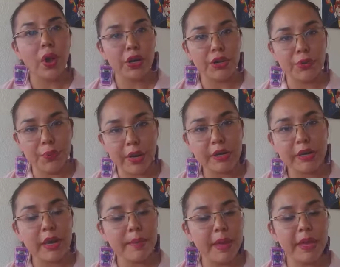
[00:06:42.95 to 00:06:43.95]
our
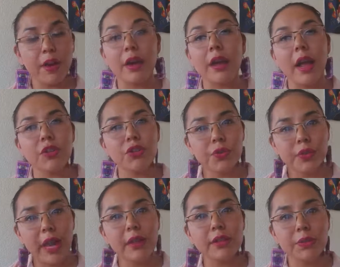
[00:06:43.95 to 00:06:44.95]
uranium, and our natural
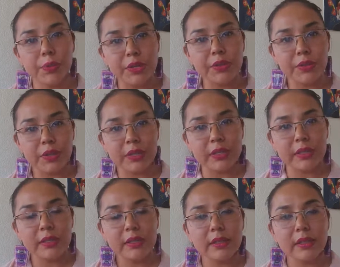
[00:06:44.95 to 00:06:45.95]
gas
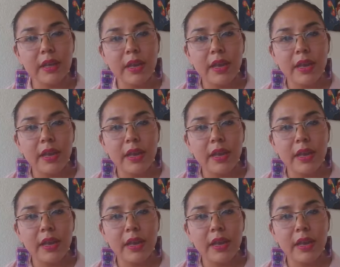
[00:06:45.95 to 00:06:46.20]
resources.